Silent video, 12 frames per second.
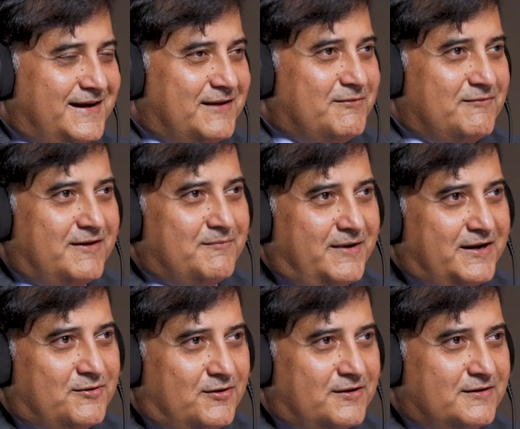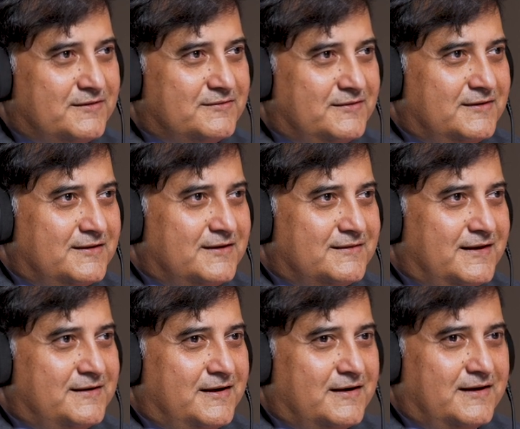And even when my daughter, she says
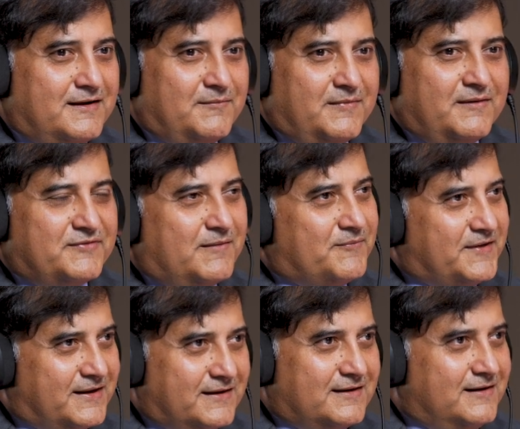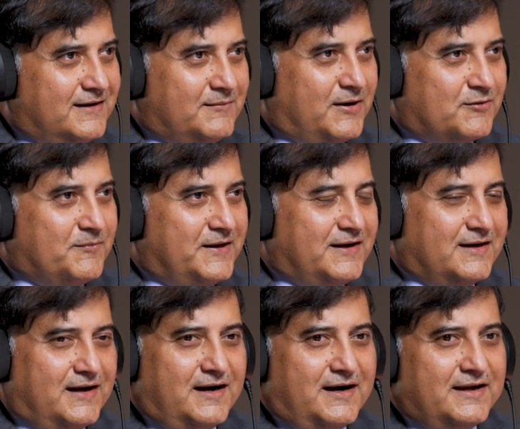that, Dada, something about
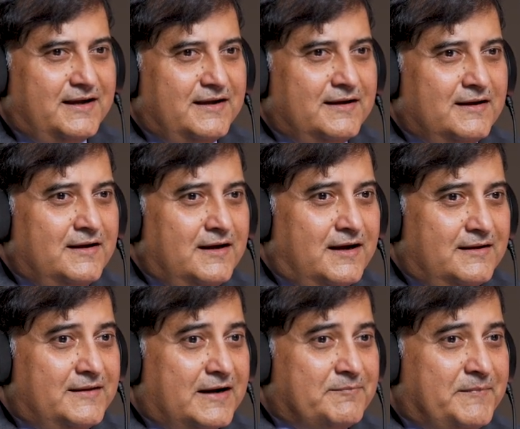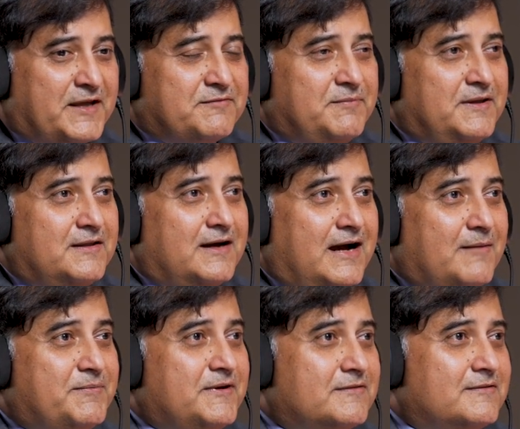me, that makes me the
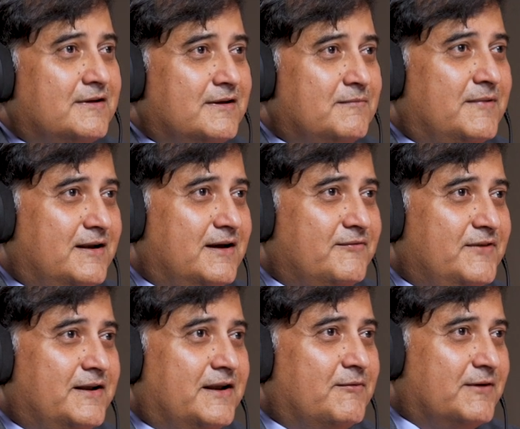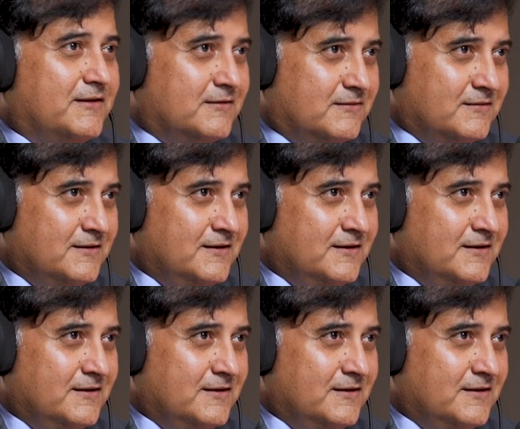happiest thing in my life than anyone else.